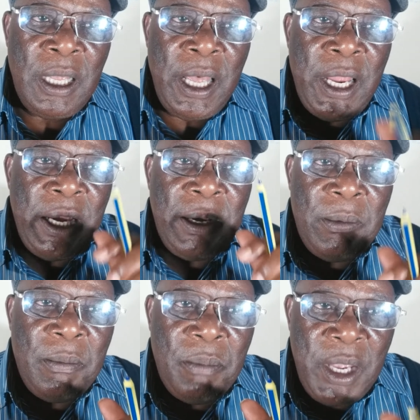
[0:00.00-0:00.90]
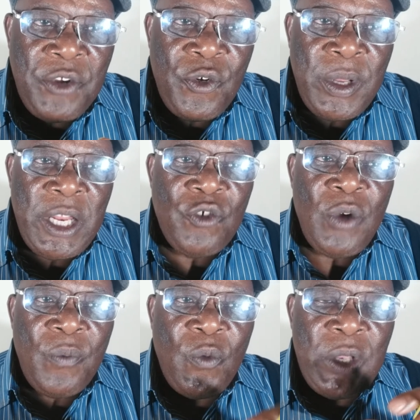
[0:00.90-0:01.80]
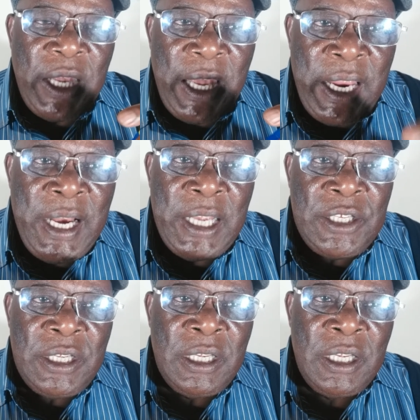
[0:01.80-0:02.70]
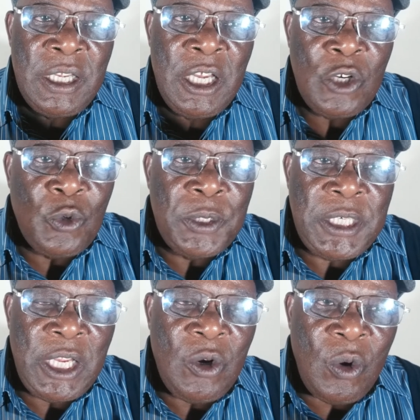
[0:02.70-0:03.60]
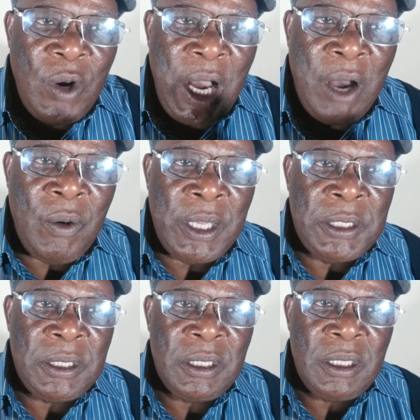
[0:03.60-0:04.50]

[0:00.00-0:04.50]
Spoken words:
and make sure that you have the energy to stay long hours.